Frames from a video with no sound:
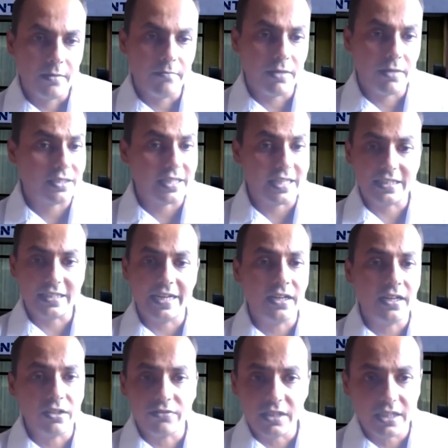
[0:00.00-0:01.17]
But at the
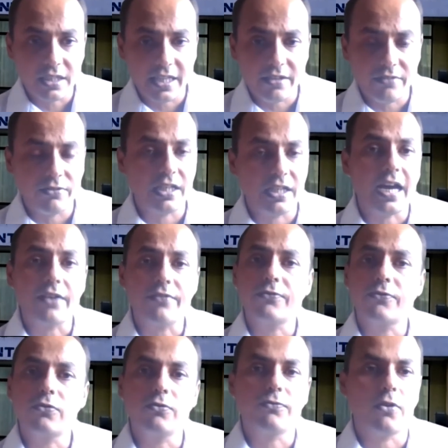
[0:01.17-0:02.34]
end of the day, we
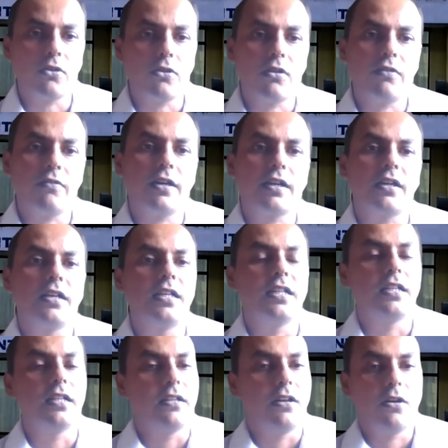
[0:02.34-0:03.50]
have to follow
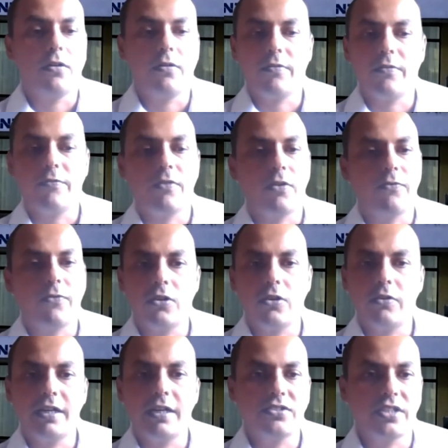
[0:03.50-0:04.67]

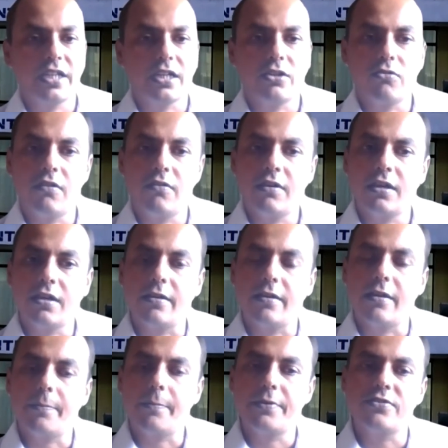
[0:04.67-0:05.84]
and stick to our
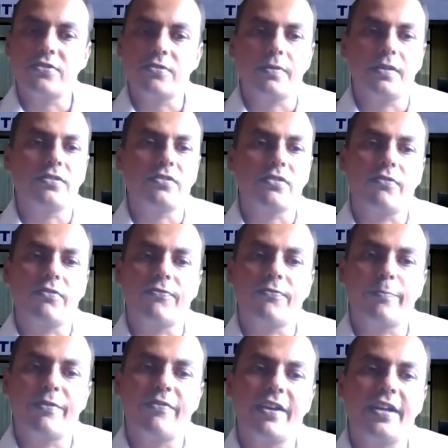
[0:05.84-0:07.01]
principles of
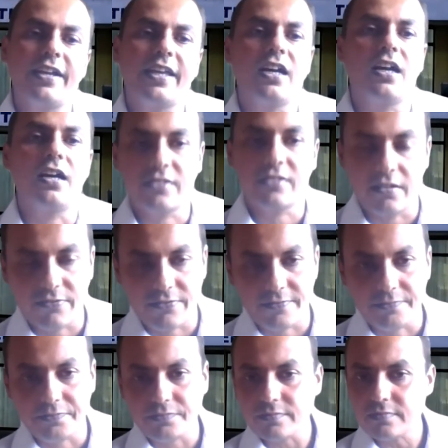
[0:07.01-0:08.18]
preventing ourselves.
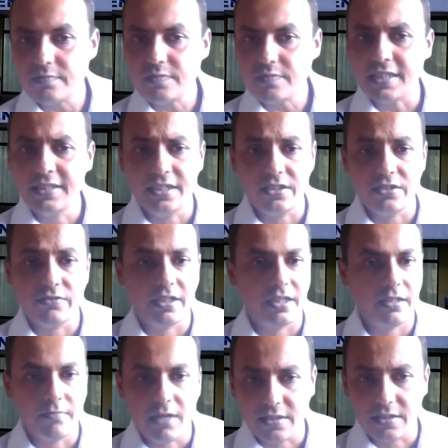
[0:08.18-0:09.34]
That is
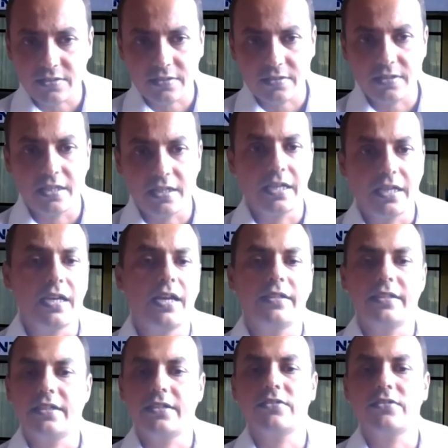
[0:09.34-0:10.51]
wearing masks,
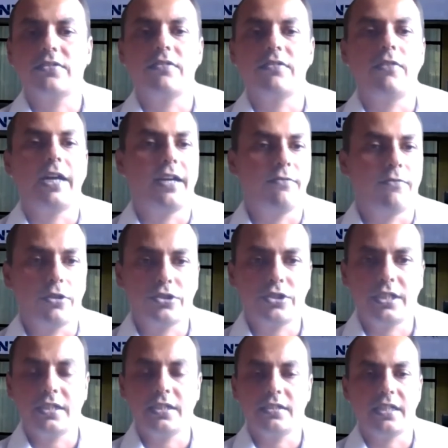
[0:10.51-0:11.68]
that is hand
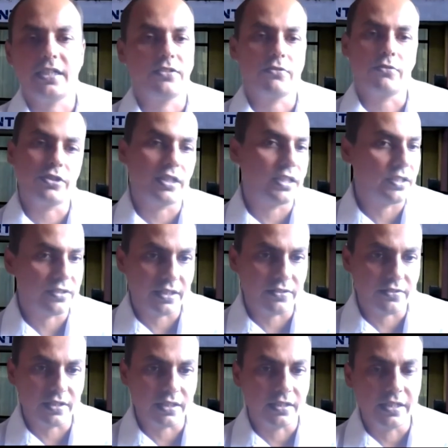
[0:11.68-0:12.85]
washing, that is social
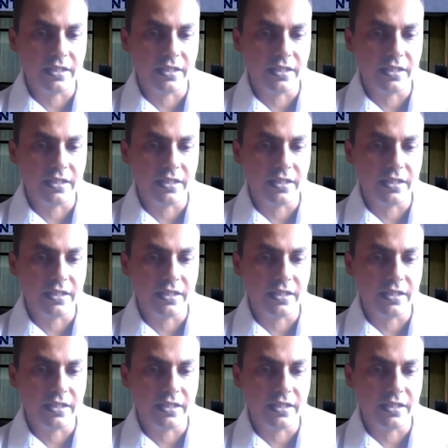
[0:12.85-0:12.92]
distancing.